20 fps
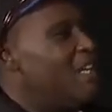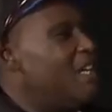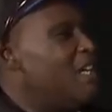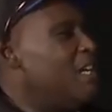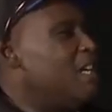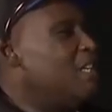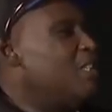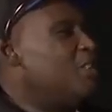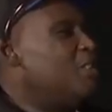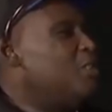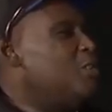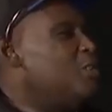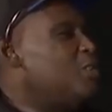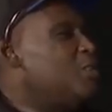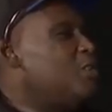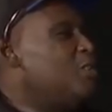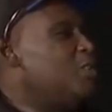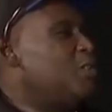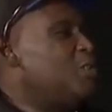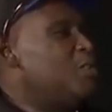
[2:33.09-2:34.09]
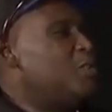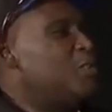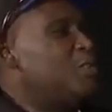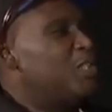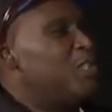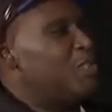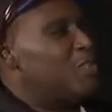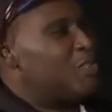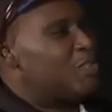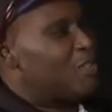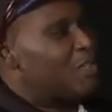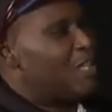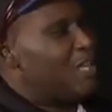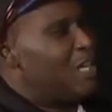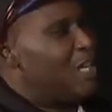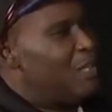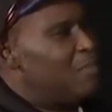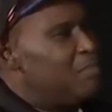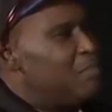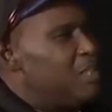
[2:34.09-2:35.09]
No, you know, they used to
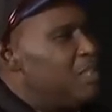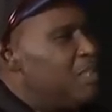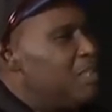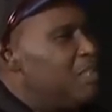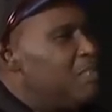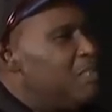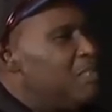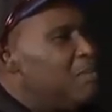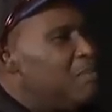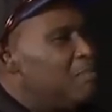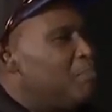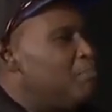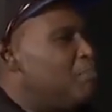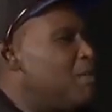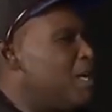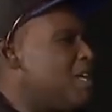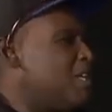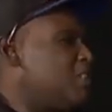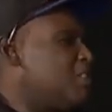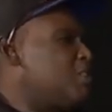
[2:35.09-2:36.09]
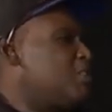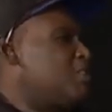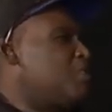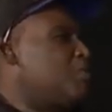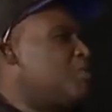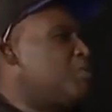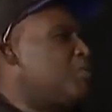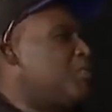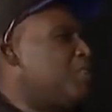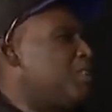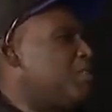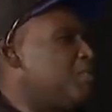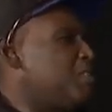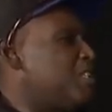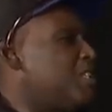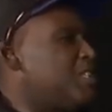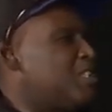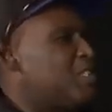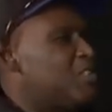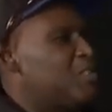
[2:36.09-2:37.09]
call me Bon Jovi
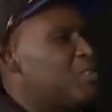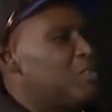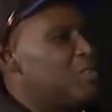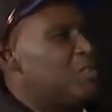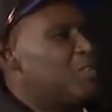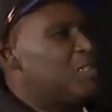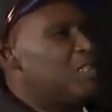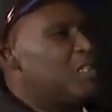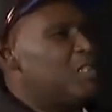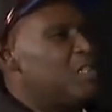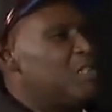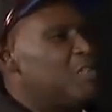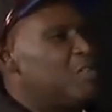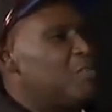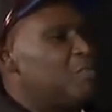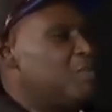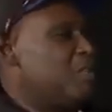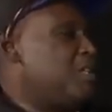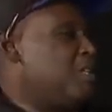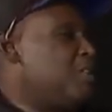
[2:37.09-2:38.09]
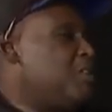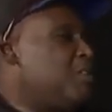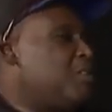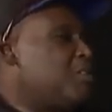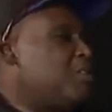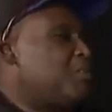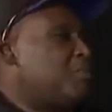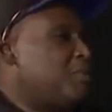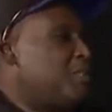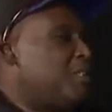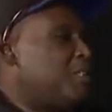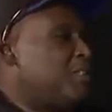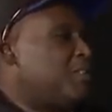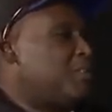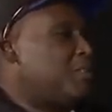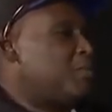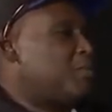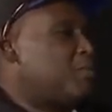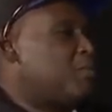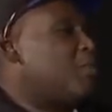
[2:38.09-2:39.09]
because, you know, we used to play
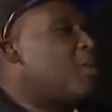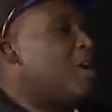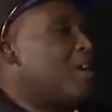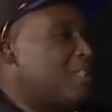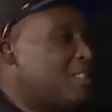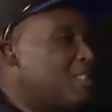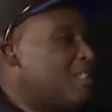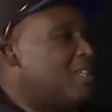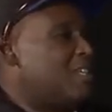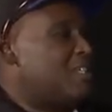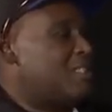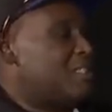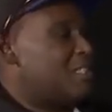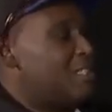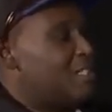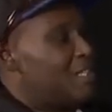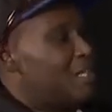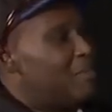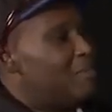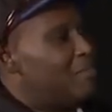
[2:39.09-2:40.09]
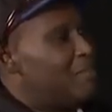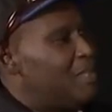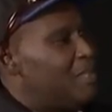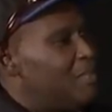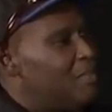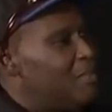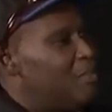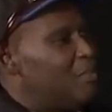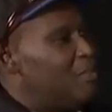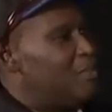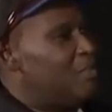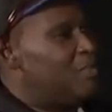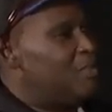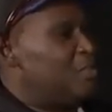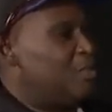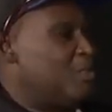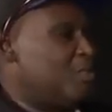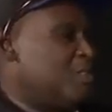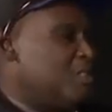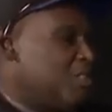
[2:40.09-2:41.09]
some rock songs in jam band, you
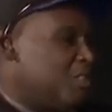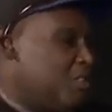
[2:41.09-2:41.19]
know,